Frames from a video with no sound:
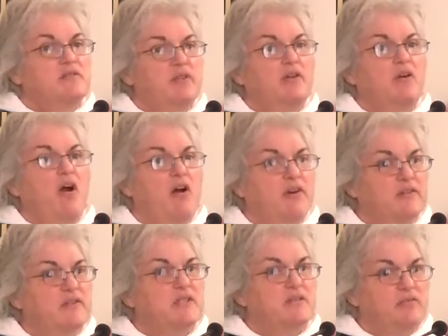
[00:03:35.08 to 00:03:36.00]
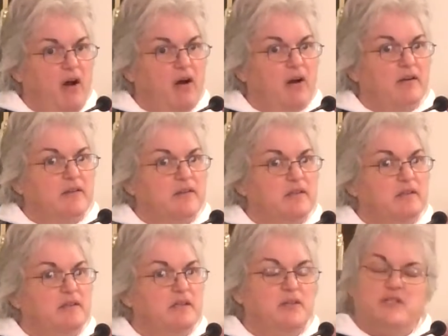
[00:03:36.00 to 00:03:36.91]
of their hardness of heart,
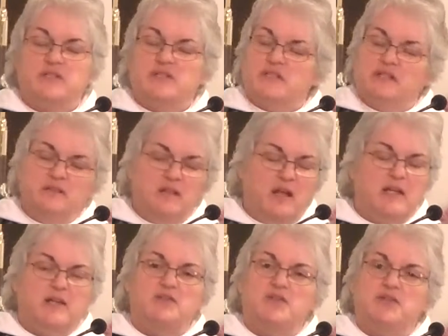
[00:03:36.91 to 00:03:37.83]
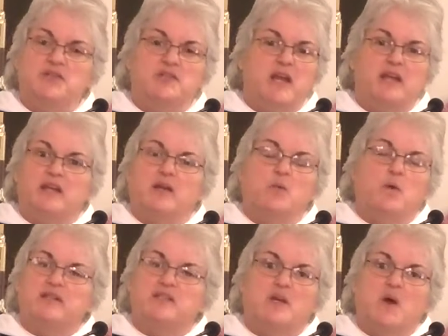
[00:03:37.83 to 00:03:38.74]
they're still not understanding
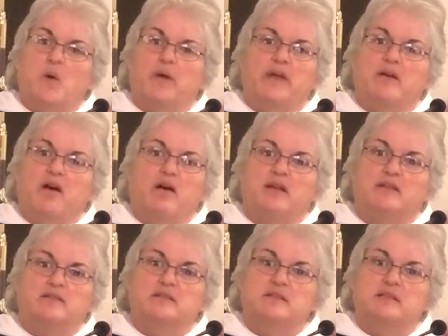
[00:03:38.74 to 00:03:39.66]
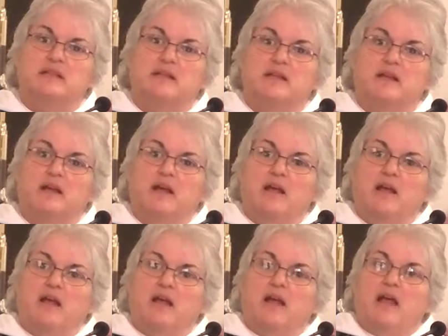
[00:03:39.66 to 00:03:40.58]
what's going on.
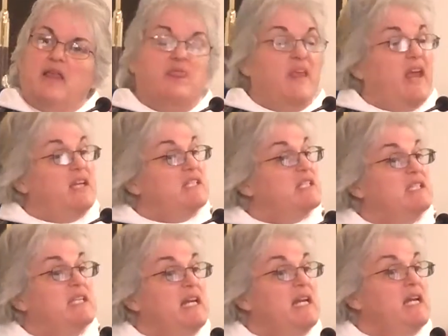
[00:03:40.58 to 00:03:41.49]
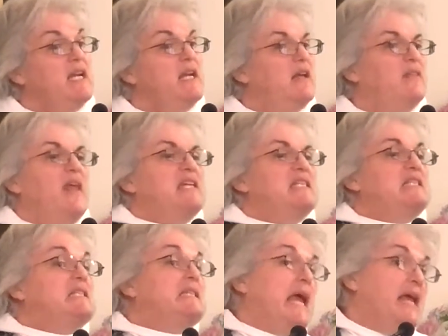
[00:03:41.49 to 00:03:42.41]
They see, they
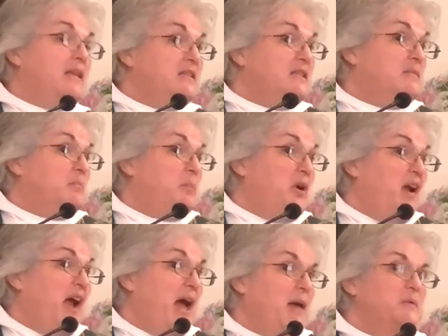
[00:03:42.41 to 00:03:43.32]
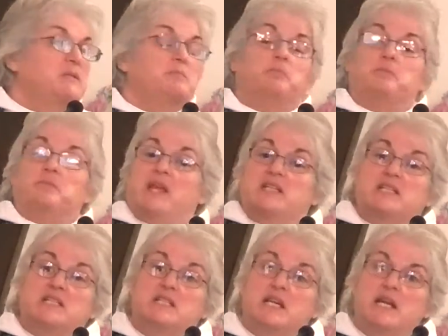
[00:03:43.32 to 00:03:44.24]
sense, perhaps, they
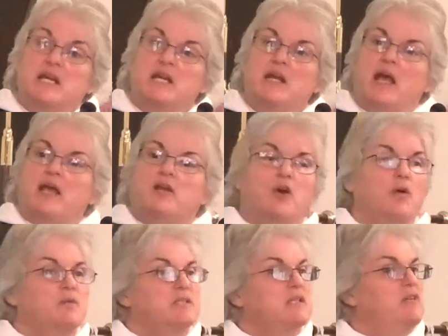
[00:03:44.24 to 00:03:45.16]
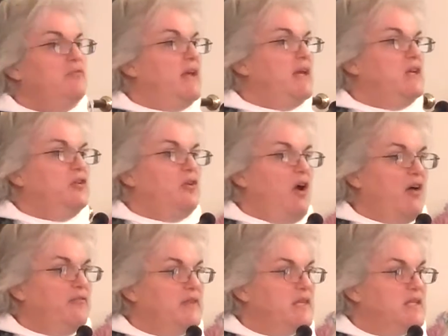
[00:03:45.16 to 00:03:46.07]
see a ghostly figure
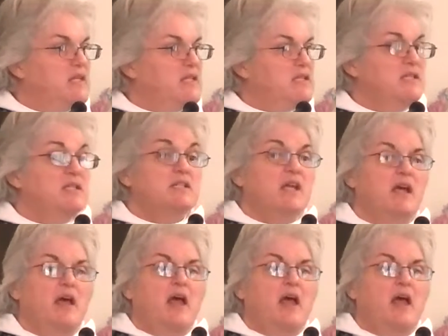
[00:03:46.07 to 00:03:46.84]
off in the distance.